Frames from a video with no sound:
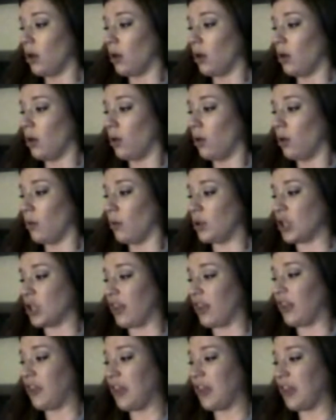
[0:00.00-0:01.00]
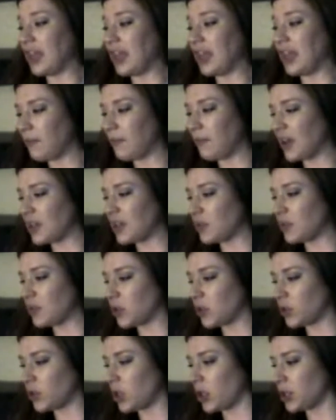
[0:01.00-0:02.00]
which I think the festival
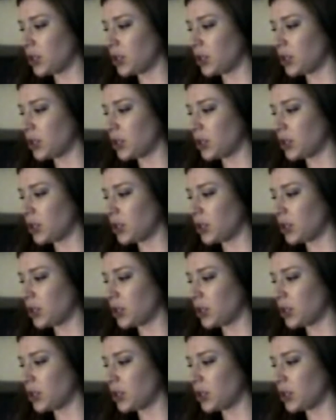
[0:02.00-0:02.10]
starts on a